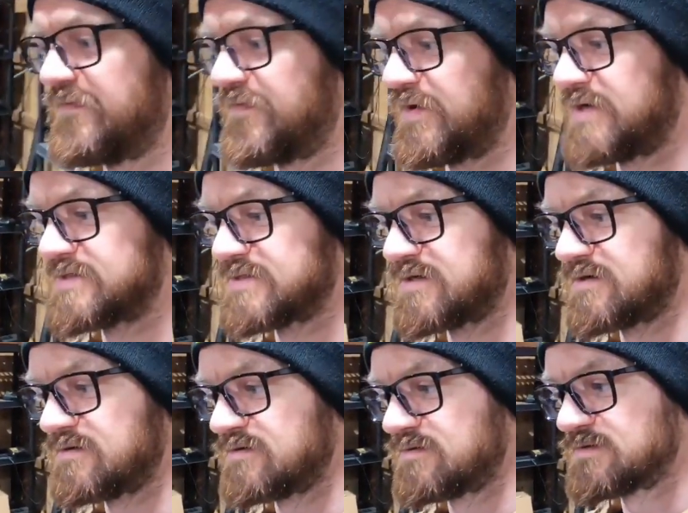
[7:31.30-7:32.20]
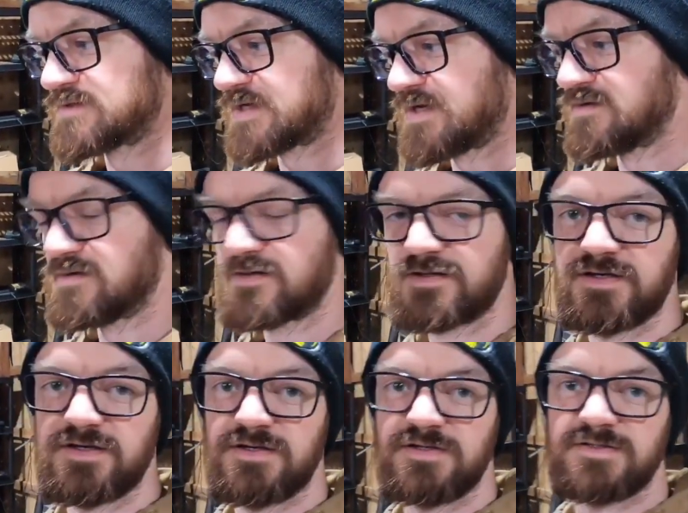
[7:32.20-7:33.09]
before I start scaling
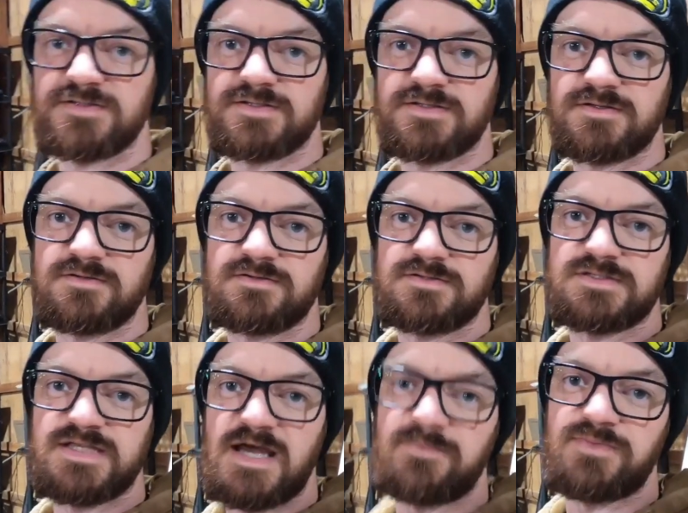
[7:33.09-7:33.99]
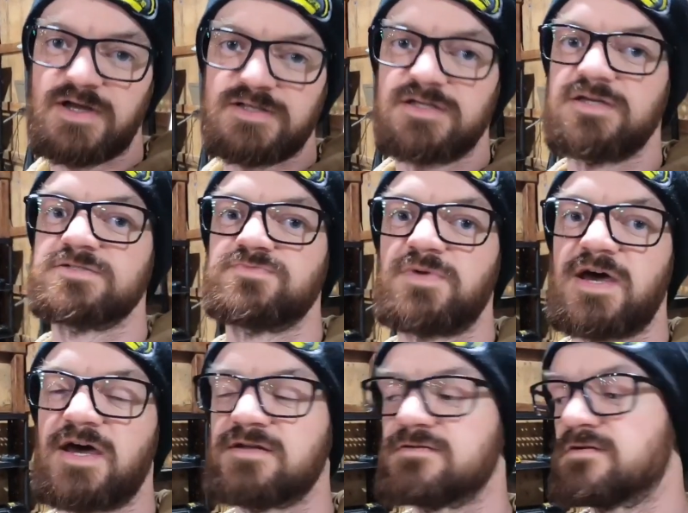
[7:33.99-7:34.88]
is step on each
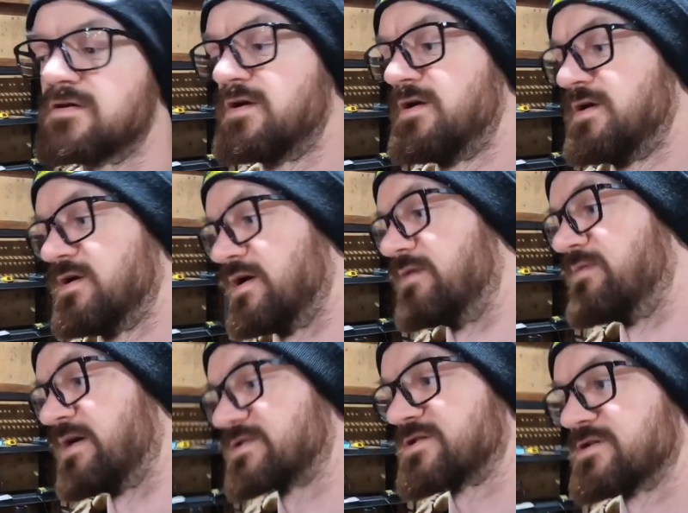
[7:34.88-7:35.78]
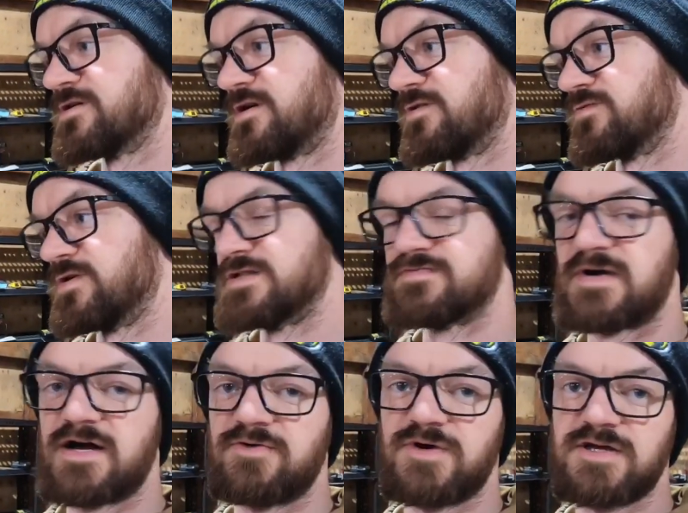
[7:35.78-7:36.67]
pad and make sure it reads
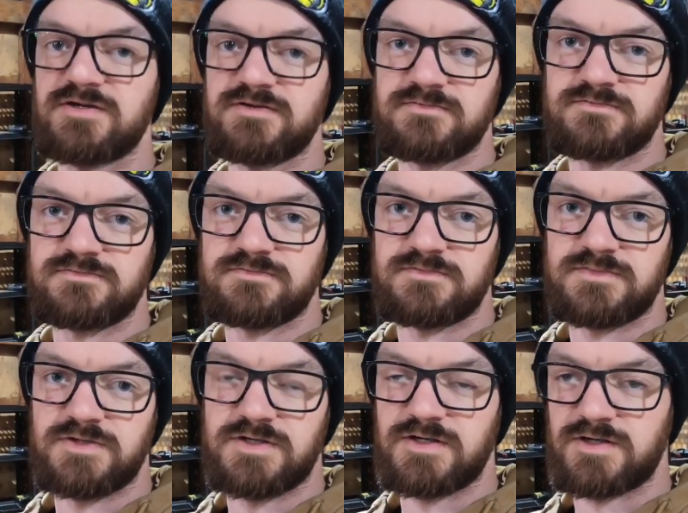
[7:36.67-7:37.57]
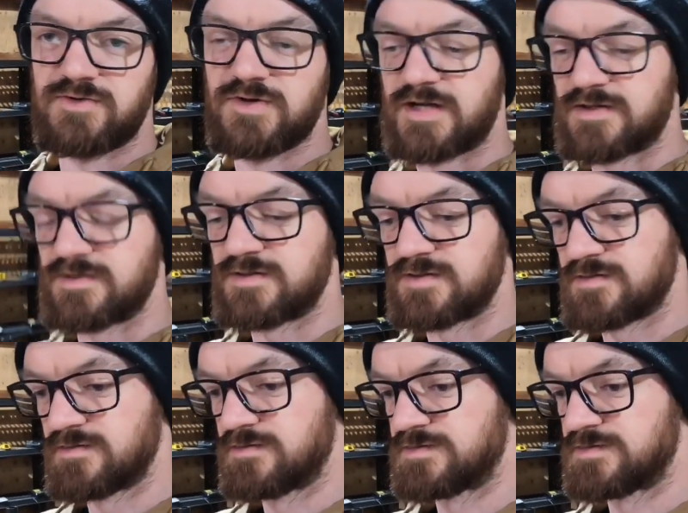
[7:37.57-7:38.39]
my weight correctly.